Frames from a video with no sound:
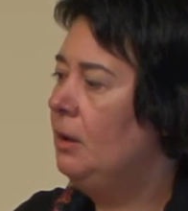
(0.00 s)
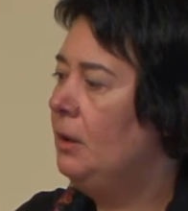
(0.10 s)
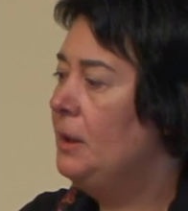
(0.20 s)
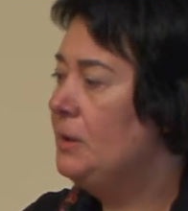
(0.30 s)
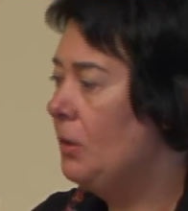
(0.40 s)

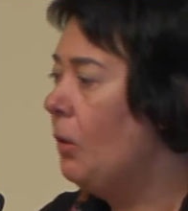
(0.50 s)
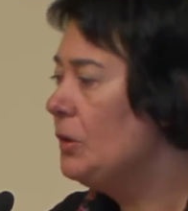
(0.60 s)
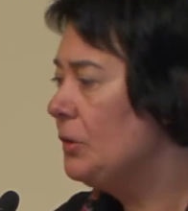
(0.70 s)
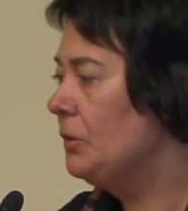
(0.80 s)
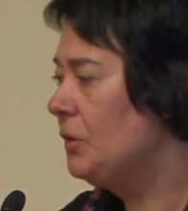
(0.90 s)
is
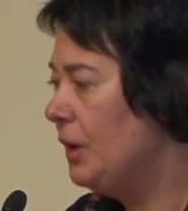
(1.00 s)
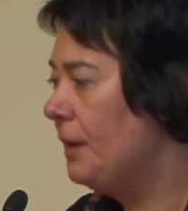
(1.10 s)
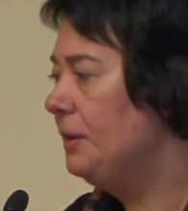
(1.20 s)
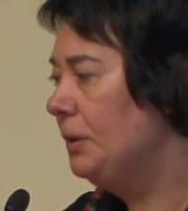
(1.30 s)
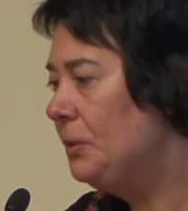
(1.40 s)
also
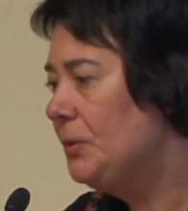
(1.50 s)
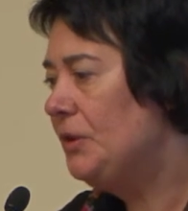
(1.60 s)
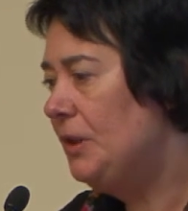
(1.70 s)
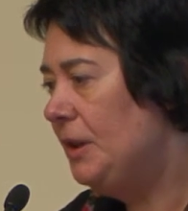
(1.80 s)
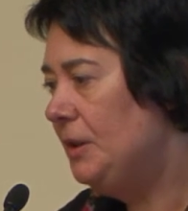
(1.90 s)
starting to
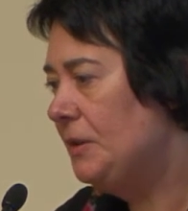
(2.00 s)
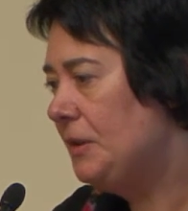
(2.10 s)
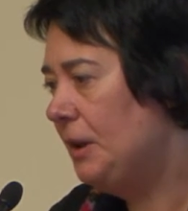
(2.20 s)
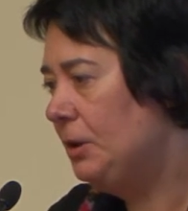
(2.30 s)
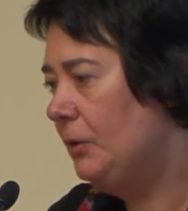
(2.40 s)
see this
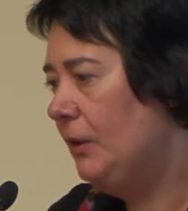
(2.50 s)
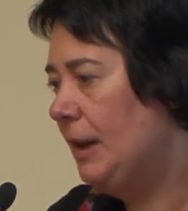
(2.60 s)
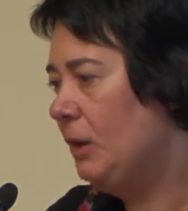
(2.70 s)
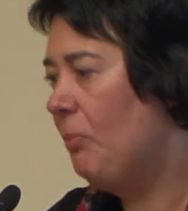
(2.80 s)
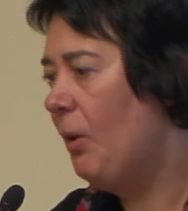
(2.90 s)
kind of
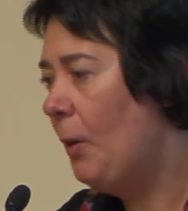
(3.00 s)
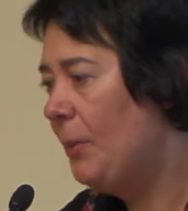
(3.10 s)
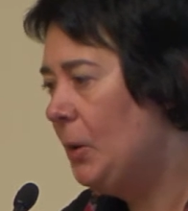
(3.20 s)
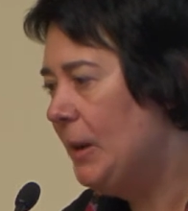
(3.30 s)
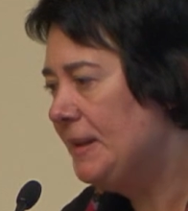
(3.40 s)

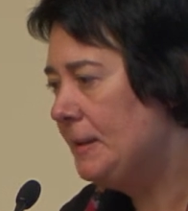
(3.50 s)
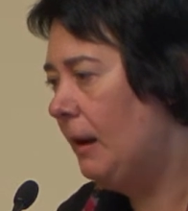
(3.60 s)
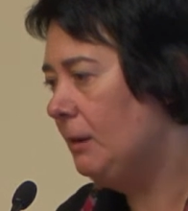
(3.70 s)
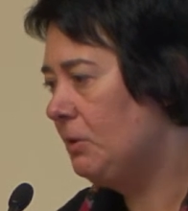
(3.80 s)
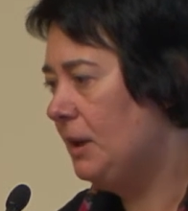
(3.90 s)
populist,
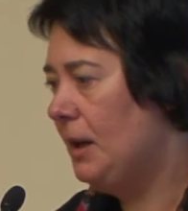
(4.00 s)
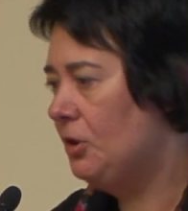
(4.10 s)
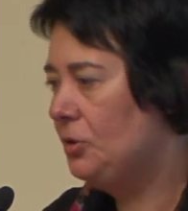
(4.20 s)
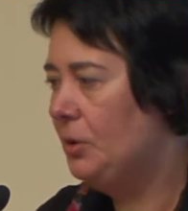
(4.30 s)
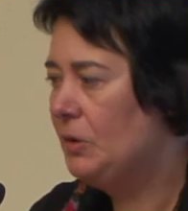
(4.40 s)

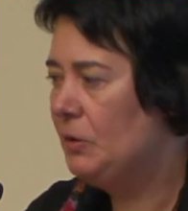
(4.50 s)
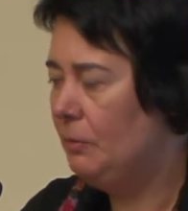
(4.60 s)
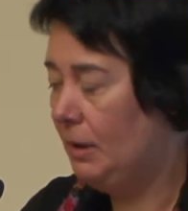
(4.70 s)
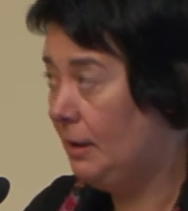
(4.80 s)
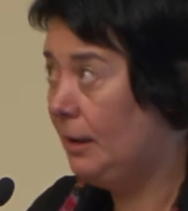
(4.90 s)

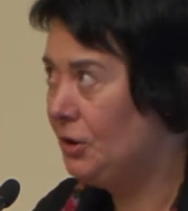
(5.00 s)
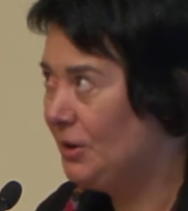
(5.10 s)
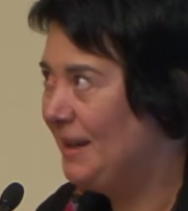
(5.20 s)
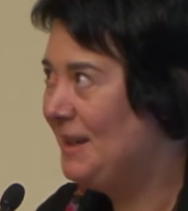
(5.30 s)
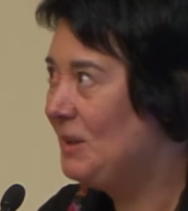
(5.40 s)

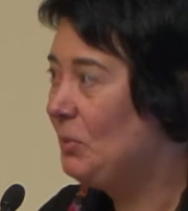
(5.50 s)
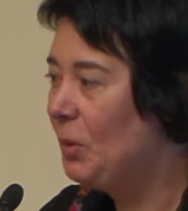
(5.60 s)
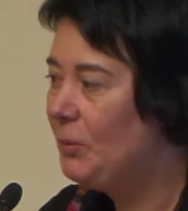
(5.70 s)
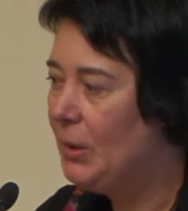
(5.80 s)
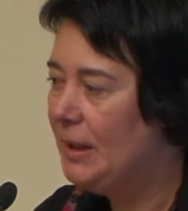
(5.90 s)
ultra-nationalist
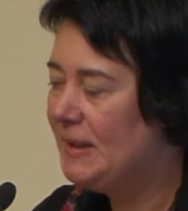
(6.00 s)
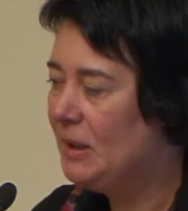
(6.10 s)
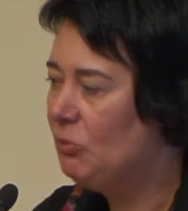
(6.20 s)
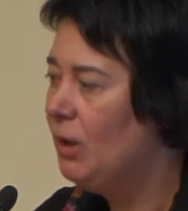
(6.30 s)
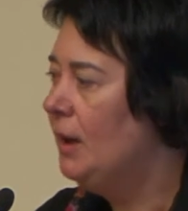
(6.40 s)

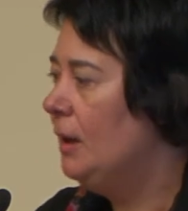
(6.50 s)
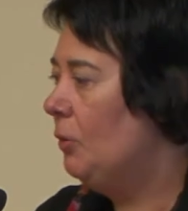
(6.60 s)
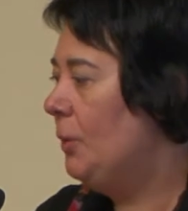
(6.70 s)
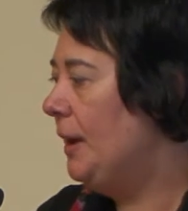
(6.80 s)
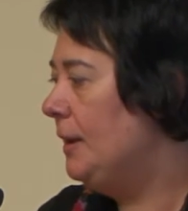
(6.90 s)
populism
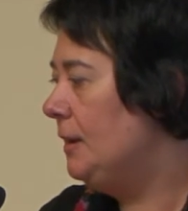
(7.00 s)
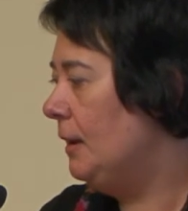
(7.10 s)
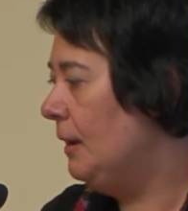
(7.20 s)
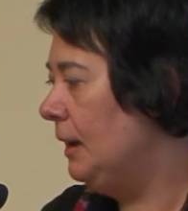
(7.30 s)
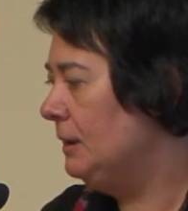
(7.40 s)
with
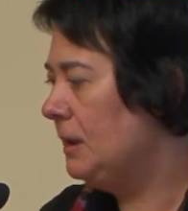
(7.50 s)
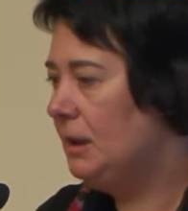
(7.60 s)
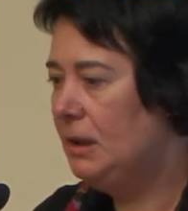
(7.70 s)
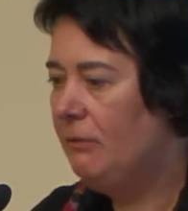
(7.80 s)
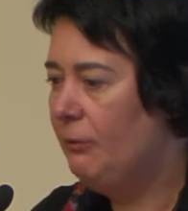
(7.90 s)

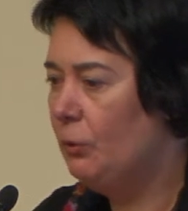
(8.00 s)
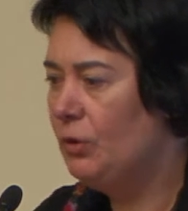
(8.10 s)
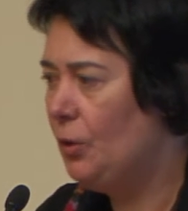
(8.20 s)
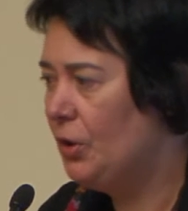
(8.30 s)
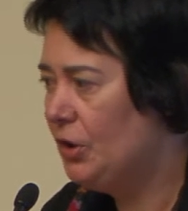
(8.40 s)
Alternative für
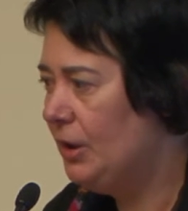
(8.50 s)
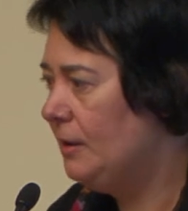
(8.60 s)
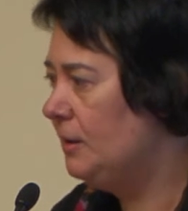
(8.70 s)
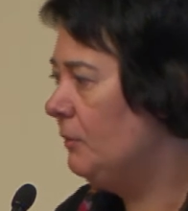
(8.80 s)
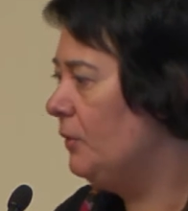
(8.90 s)

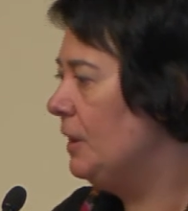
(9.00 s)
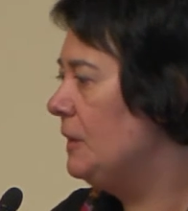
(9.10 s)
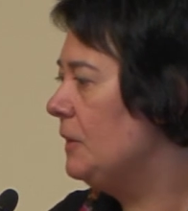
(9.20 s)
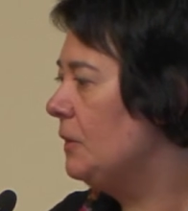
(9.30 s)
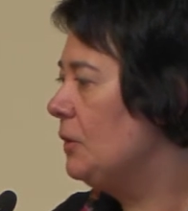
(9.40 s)
Deutschland, for
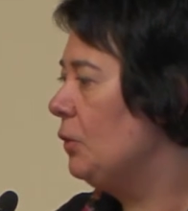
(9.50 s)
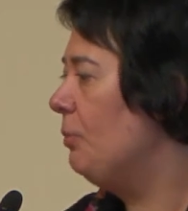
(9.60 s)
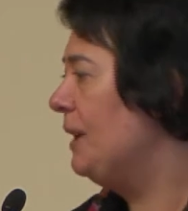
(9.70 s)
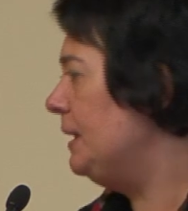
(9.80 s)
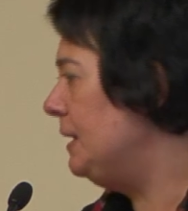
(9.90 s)
instance, or
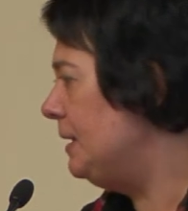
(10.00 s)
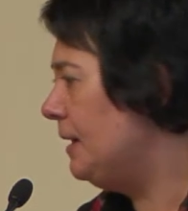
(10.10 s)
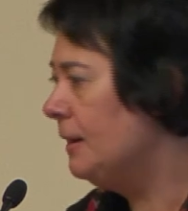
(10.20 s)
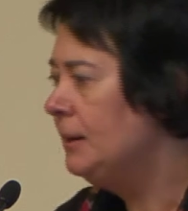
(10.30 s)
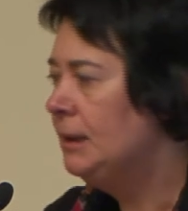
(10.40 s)
Pegida.